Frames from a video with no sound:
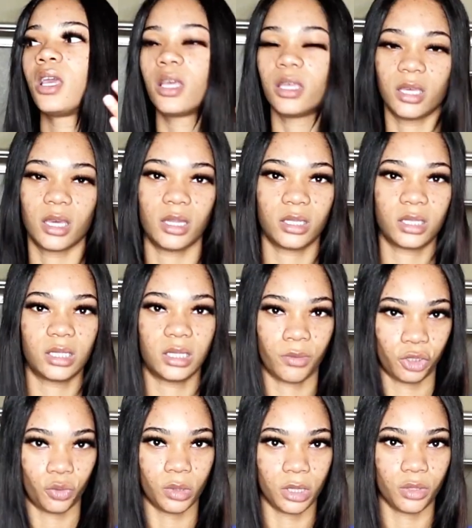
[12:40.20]
yeah, this is what
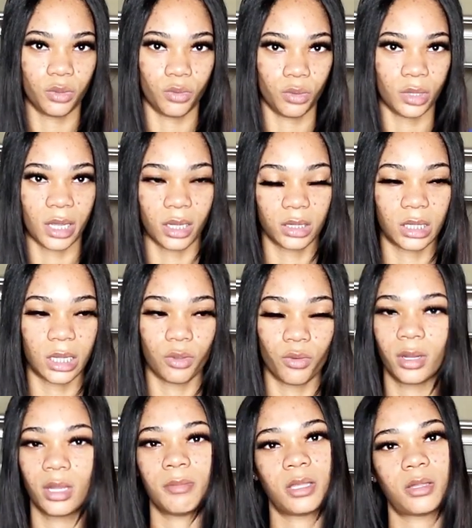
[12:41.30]
you need to do next. Like you
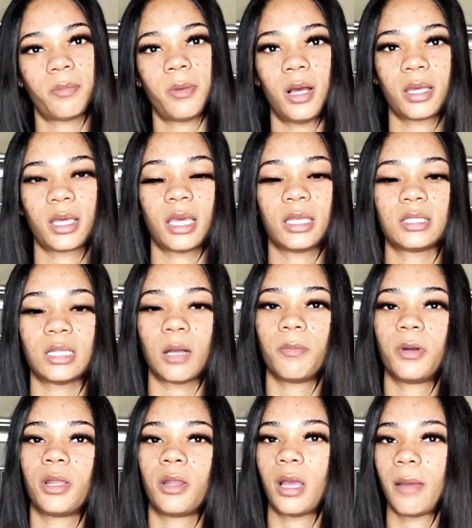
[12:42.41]
already made the podcast, now put
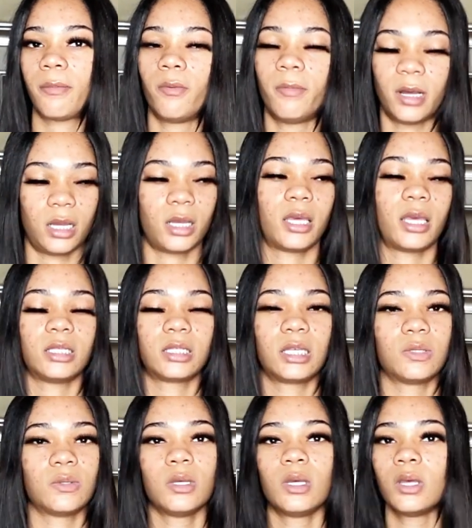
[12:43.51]
it on Apple Podcast,
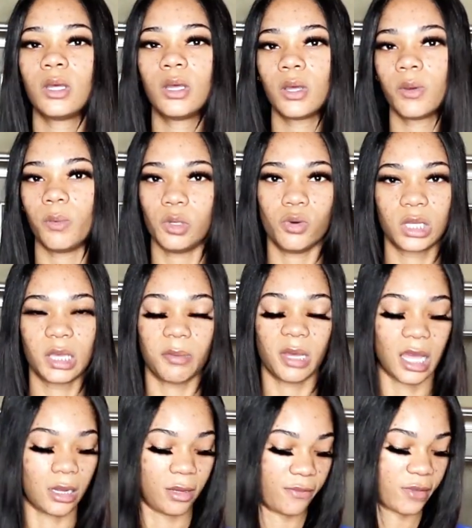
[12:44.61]
because we're gonna keep
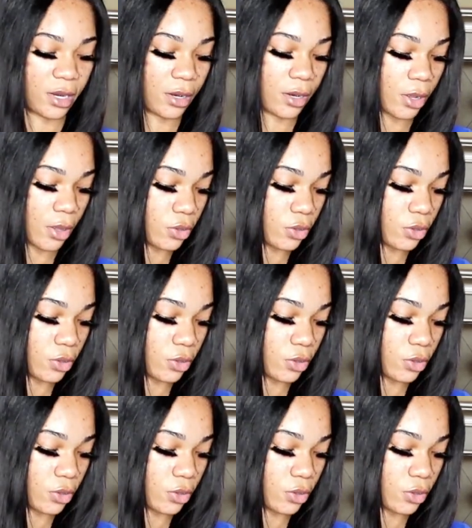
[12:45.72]
elevating y'all.